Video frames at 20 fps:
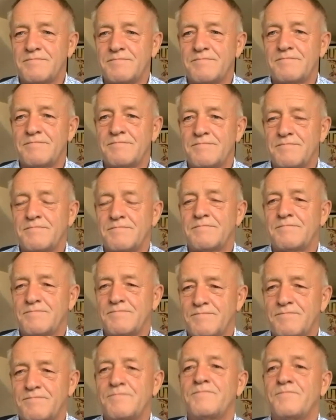
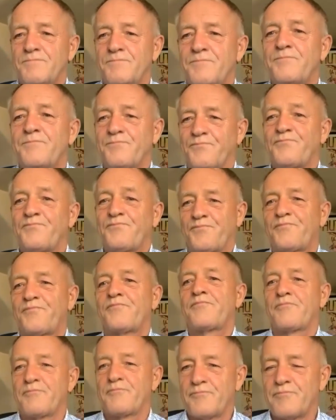
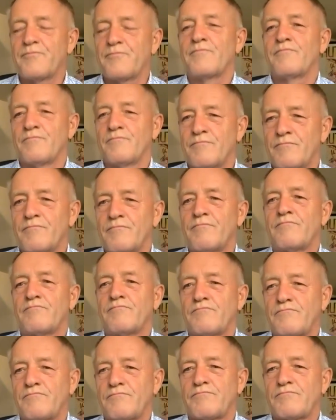
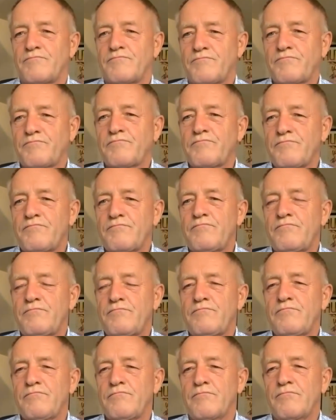
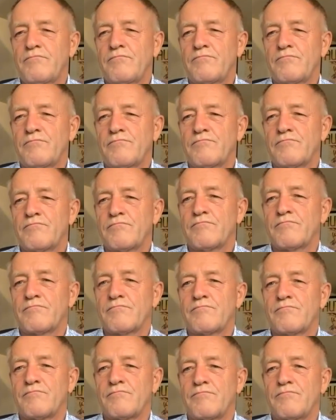
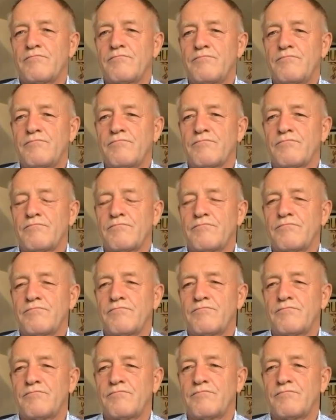
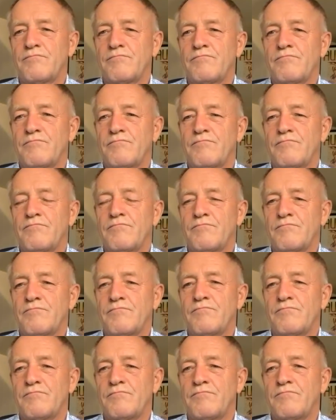(not speaking)